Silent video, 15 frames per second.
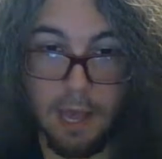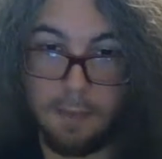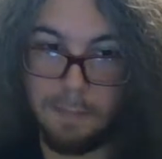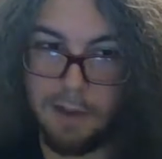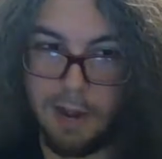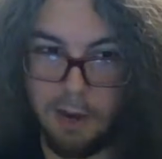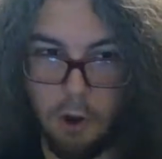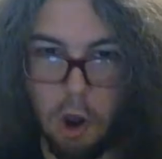
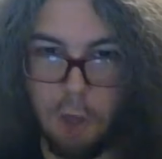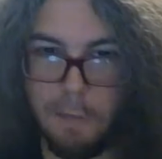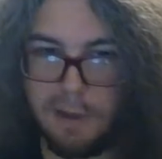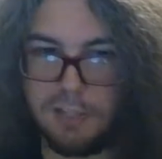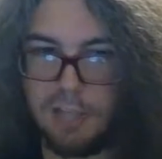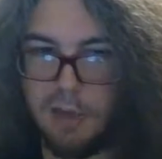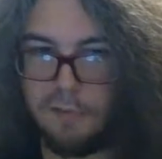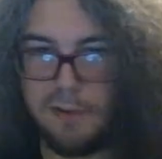but I caught
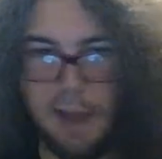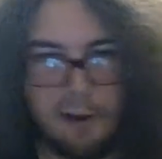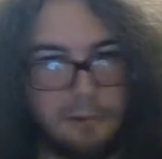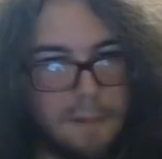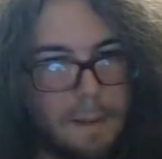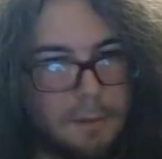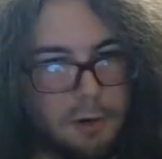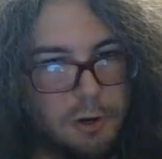myself and I
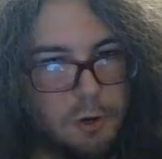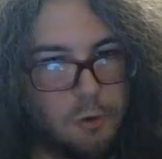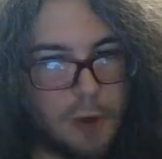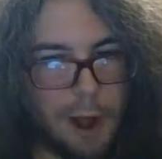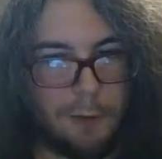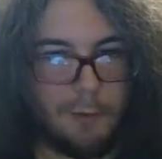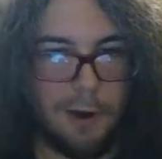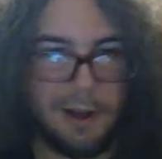remembered who
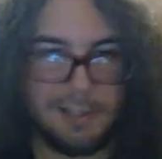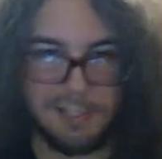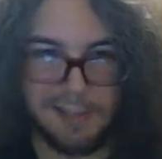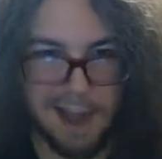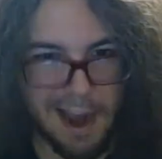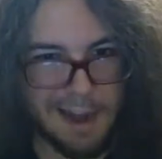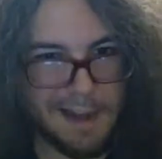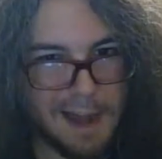I was, and
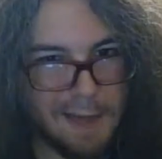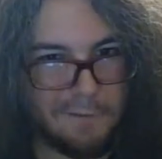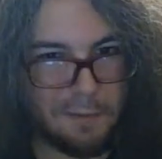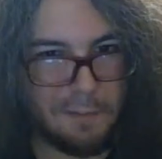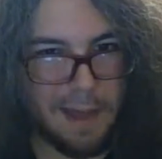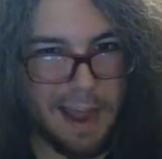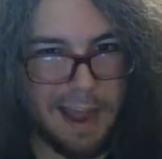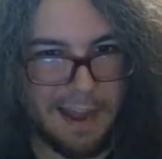I never
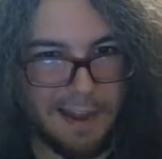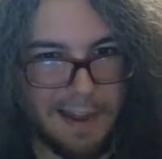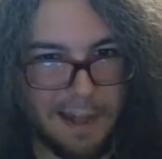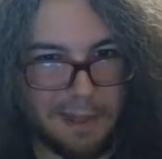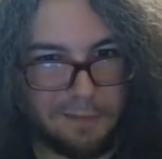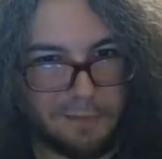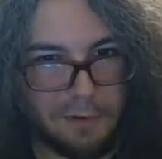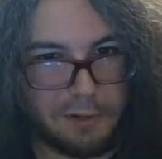pay
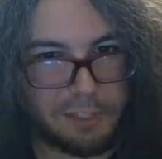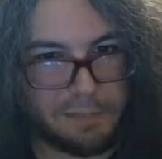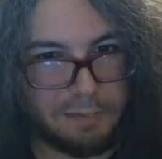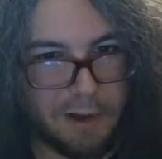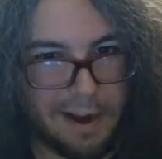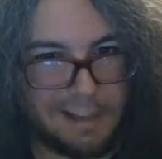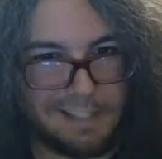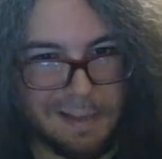the first
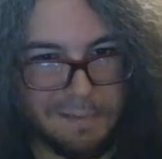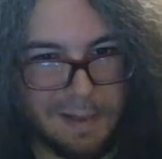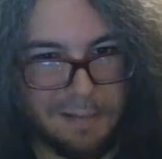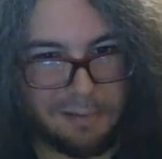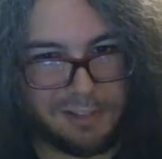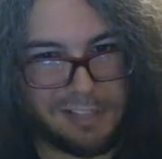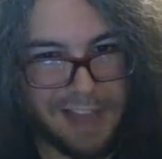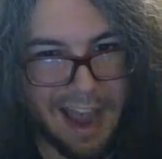price that
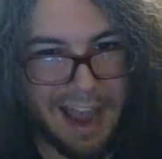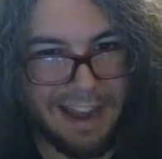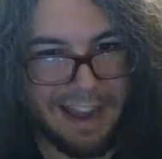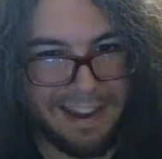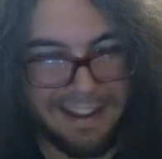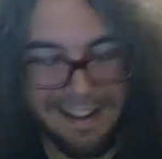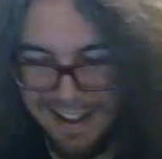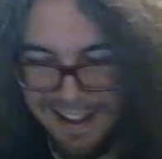people say.
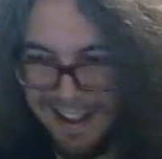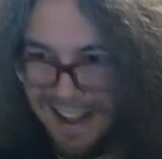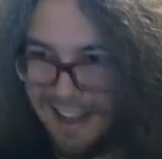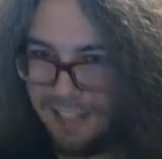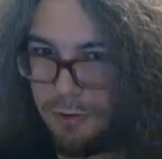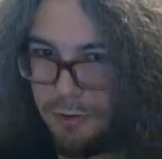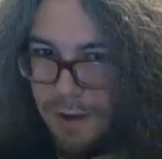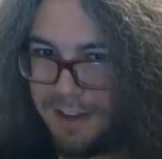
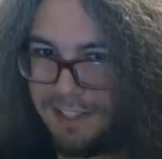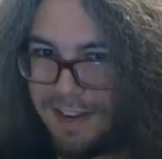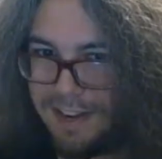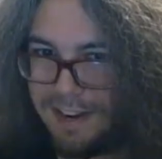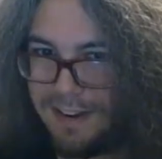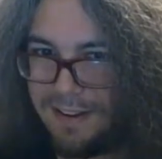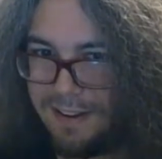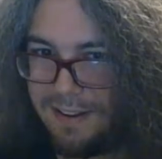So I
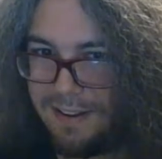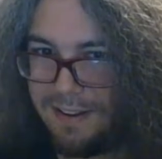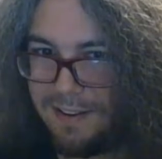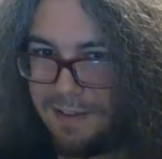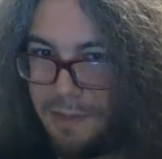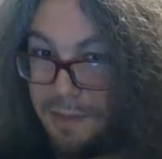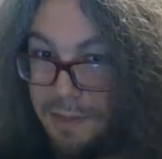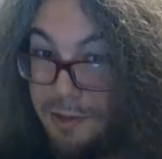said,
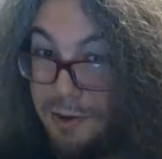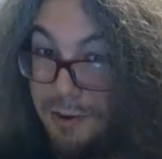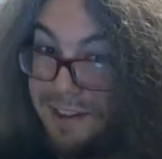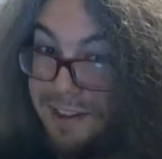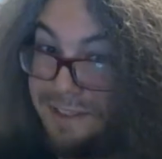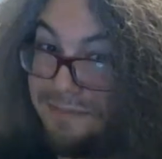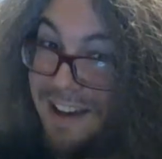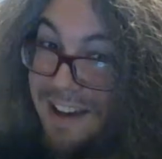
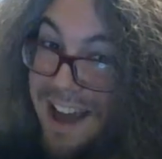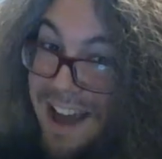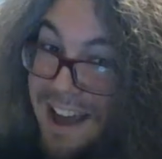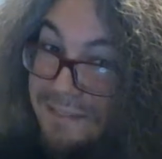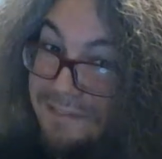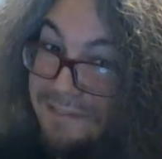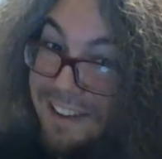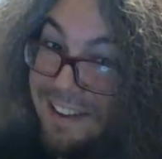
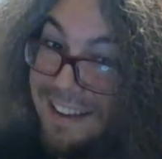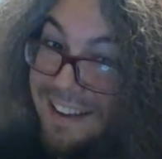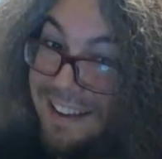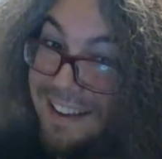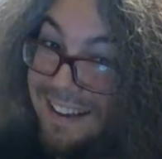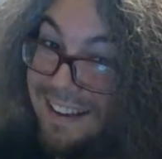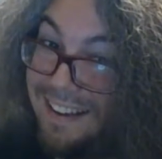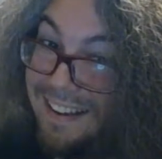35?
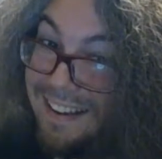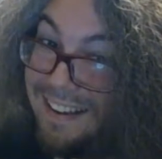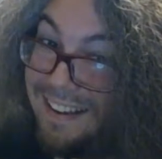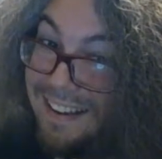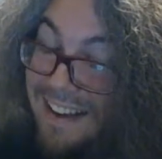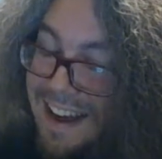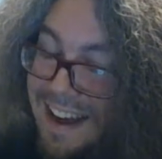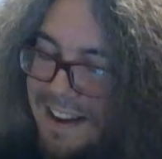
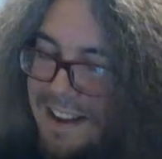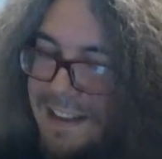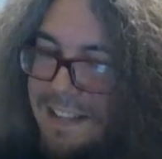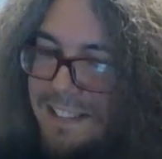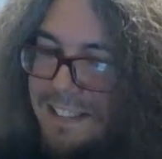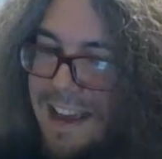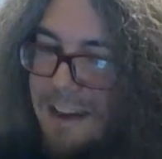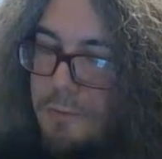And he
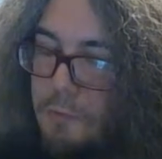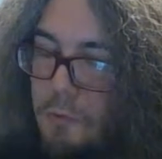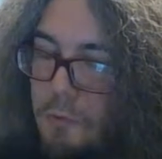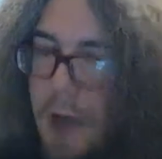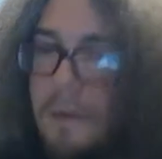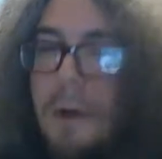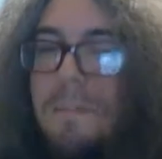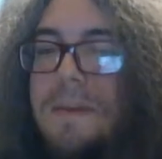said,
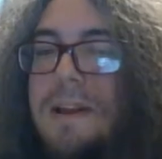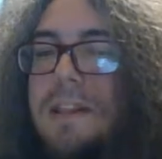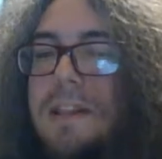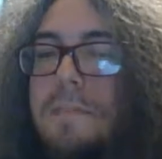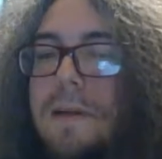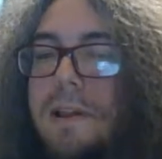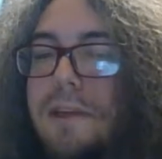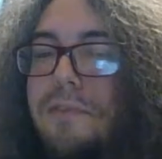how about meet in the
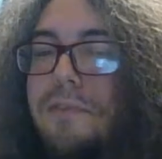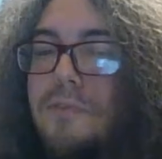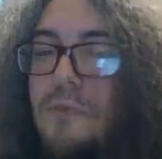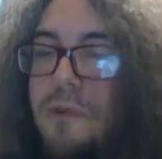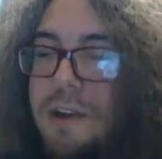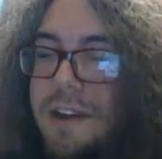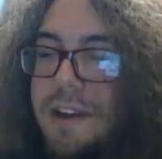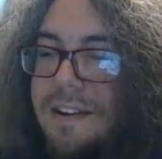middle at
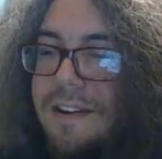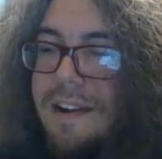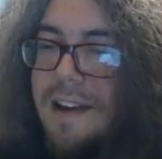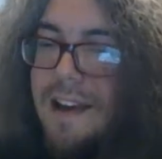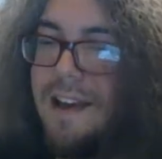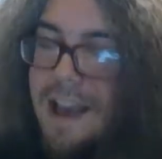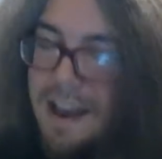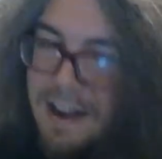40?
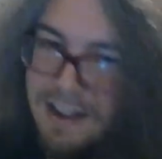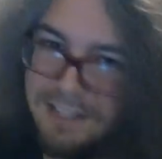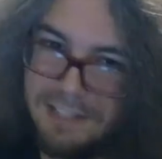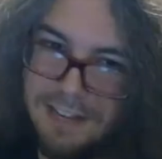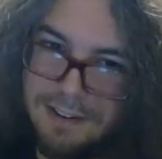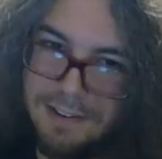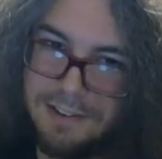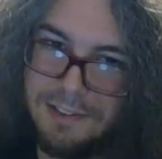And I
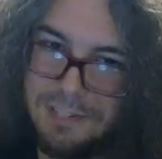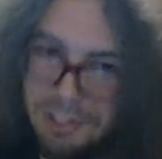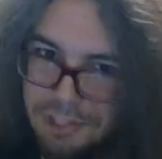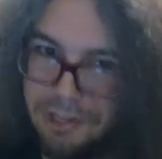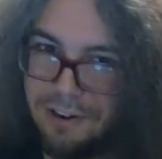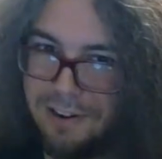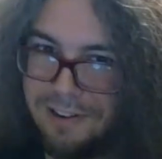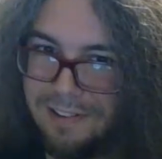said,
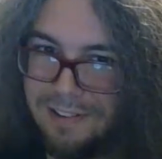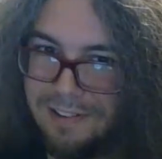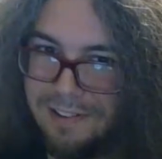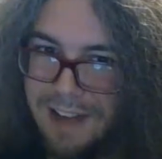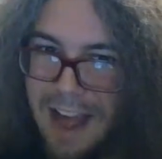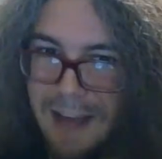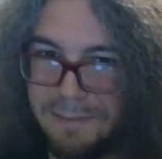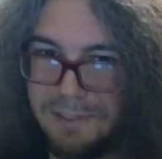sure,
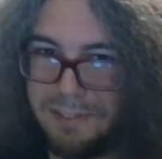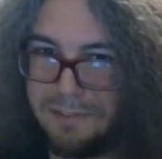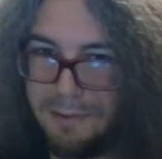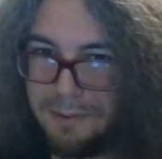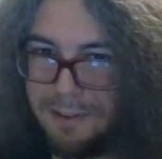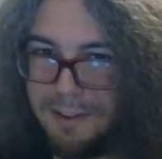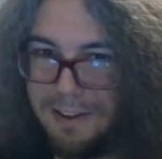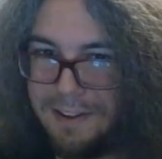
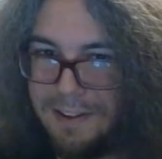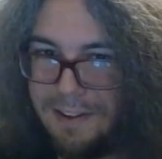absolutely.